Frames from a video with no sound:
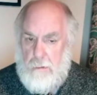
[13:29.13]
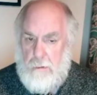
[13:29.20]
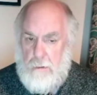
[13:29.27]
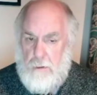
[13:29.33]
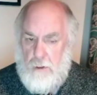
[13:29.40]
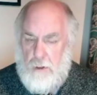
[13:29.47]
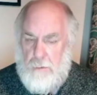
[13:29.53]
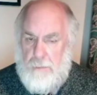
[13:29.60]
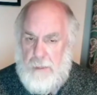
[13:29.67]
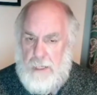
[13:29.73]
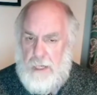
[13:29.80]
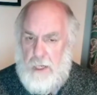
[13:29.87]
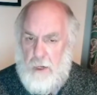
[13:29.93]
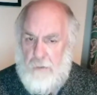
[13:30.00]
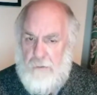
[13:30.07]
should be
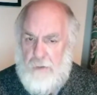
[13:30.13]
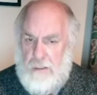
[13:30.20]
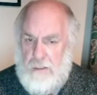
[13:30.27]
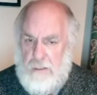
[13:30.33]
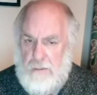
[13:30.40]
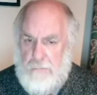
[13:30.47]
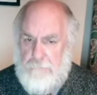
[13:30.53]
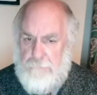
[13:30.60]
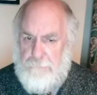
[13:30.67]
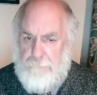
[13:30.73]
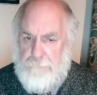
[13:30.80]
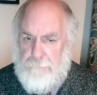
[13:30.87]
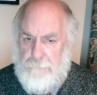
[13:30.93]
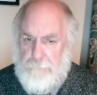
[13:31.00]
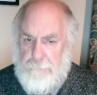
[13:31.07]
in office?
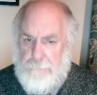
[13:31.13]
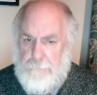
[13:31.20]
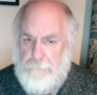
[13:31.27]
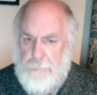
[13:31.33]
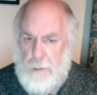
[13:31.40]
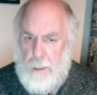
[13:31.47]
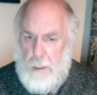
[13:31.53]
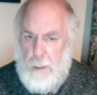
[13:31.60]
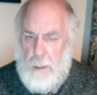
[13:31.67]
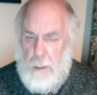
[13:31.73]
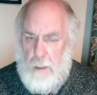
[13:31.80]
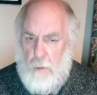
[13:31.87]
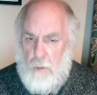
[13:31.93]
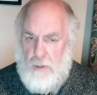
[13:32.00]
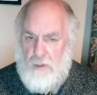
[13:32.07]

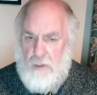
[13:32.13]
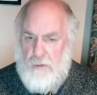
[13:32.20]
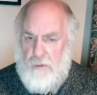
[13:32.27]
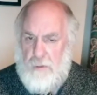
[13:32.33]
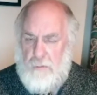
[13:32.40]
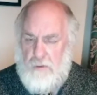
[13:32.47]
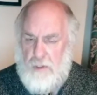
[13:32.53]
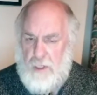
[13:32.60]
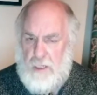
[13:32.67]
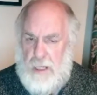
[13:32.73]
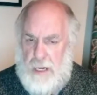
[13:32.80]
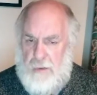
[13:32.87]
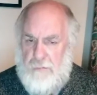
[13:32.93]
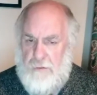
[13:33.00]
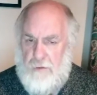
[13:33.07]
Which of them should
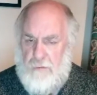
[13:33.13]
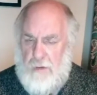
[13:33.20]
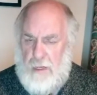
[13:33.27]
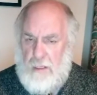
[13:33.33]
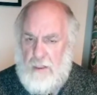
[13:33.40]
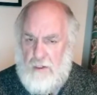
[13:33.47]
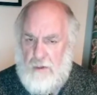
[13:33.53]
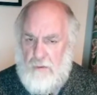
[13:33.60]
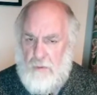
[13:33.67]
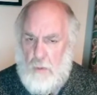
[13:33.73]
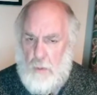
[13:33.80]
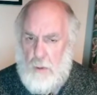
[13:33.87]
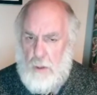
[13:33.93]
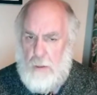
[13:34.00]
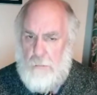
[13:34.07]
have the right to rule?